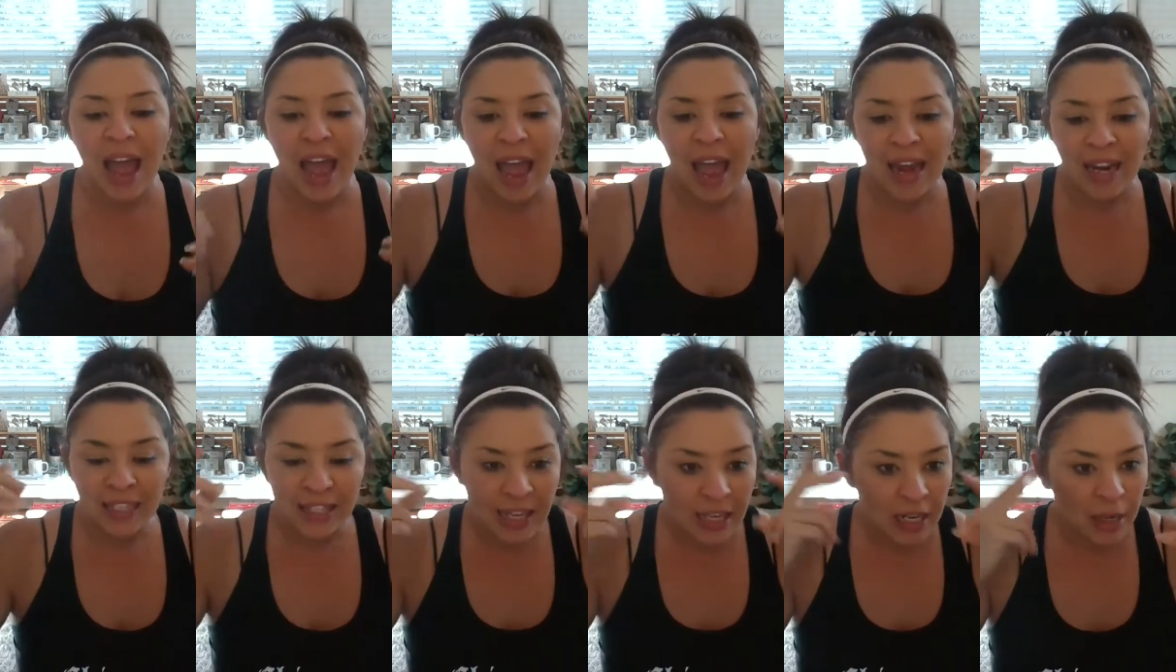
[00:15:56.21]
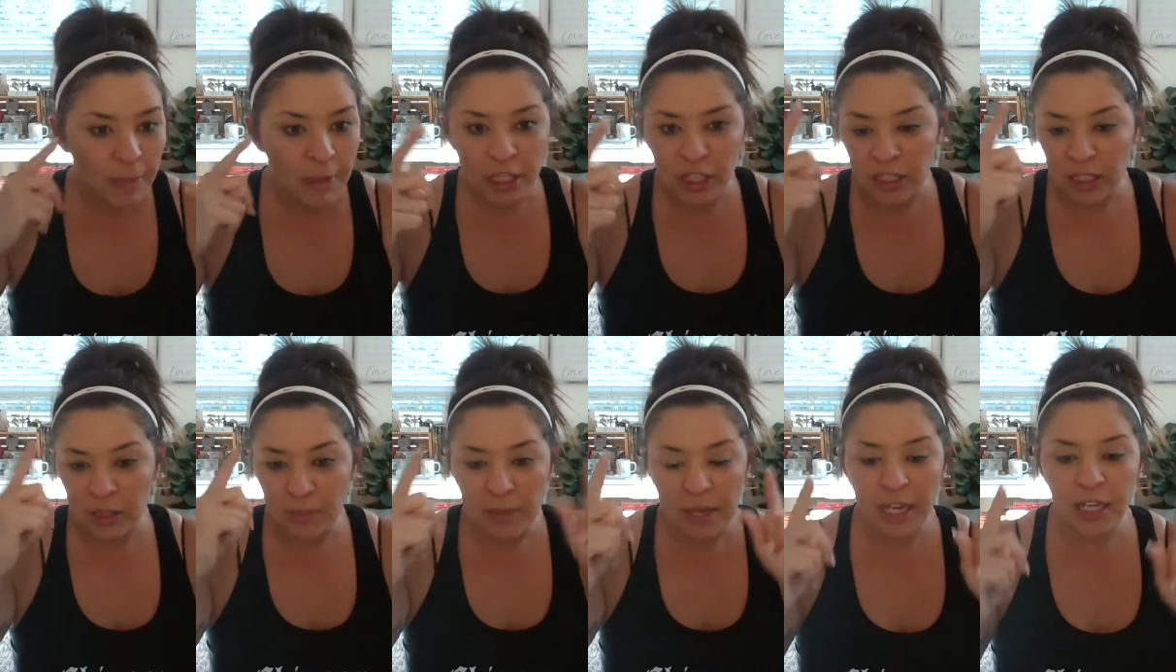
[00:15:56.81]
and it's going to be
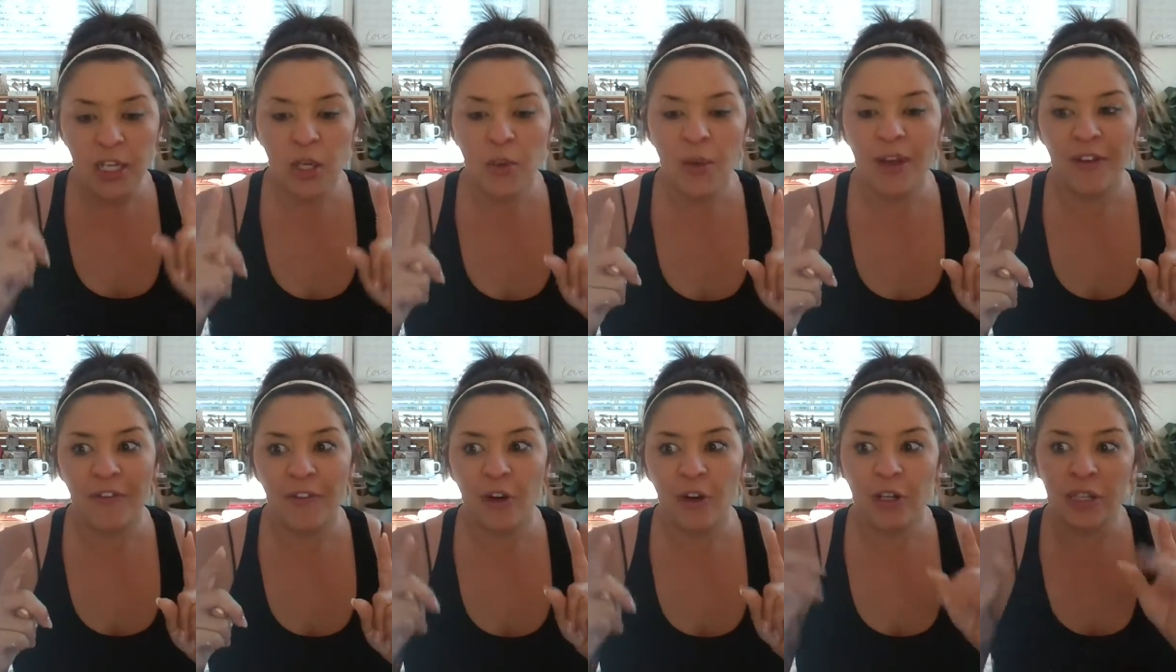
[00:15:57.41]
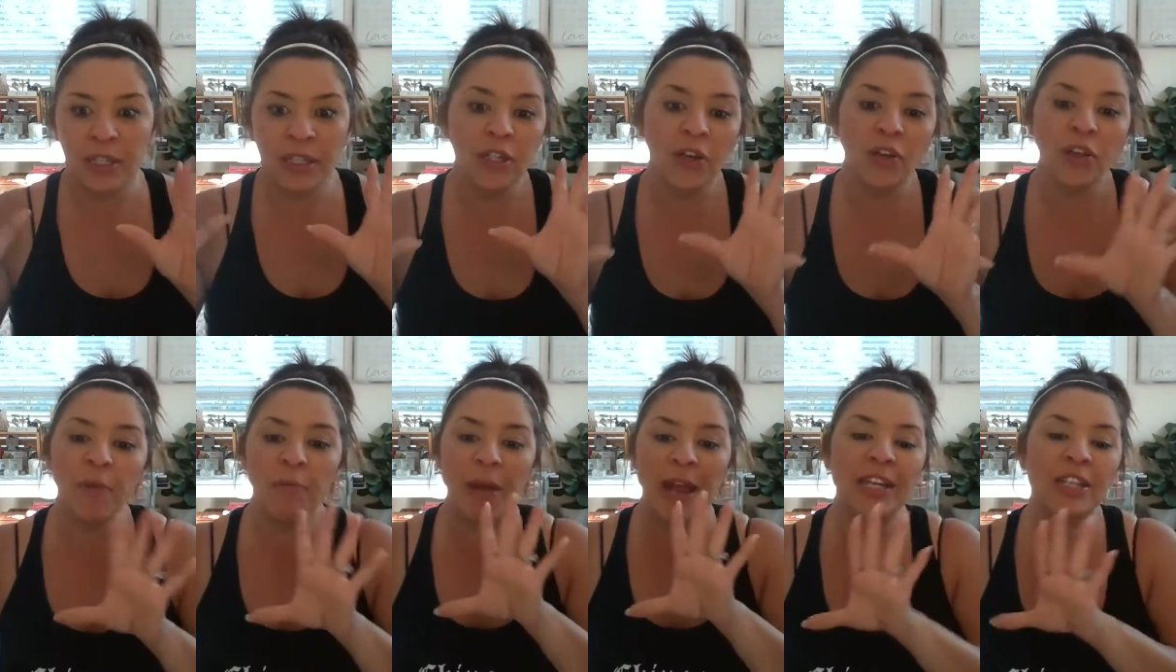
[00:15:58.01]
just me and you at first until the
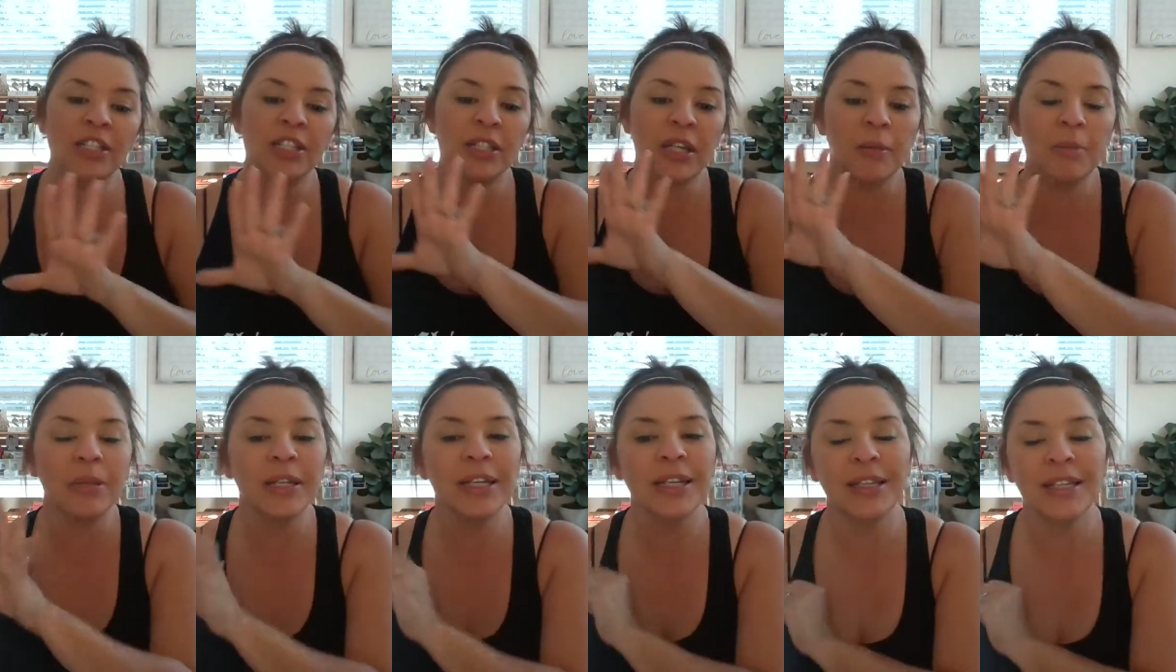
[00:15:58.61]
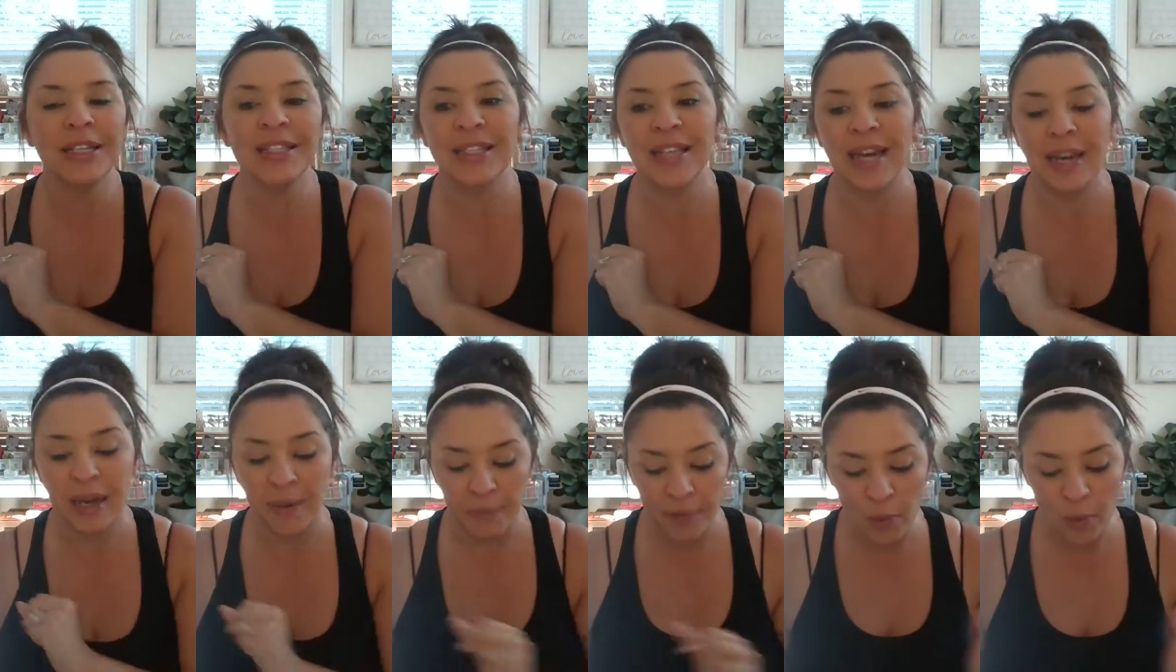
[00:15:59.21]
page is completely set
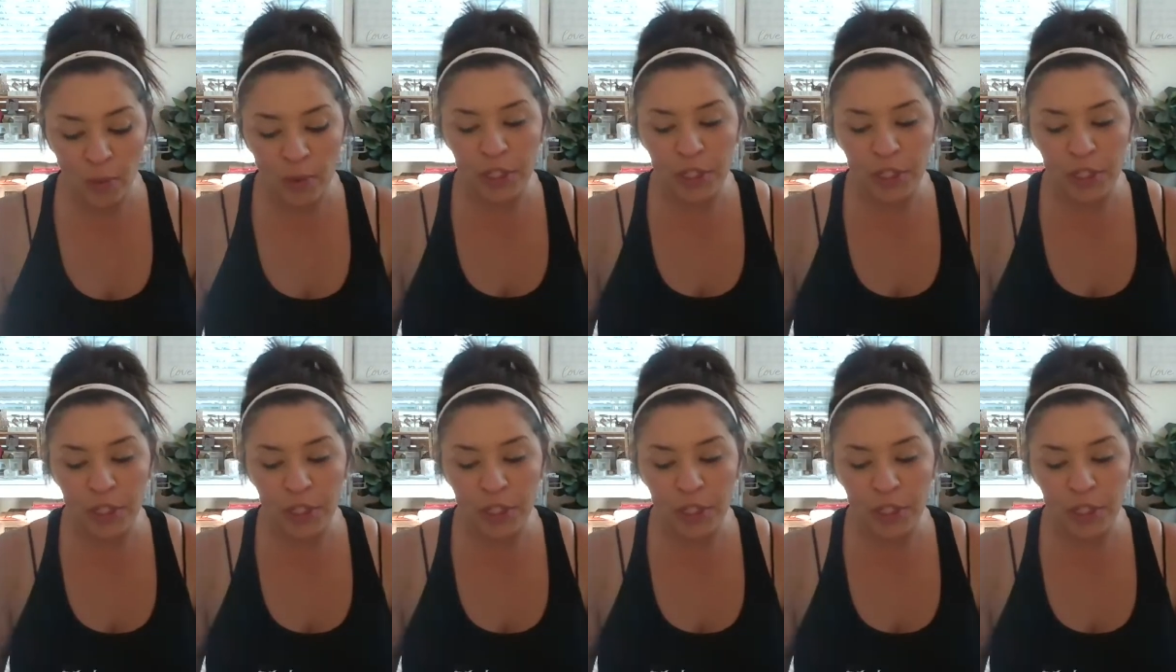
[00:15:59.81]
up. Then we'll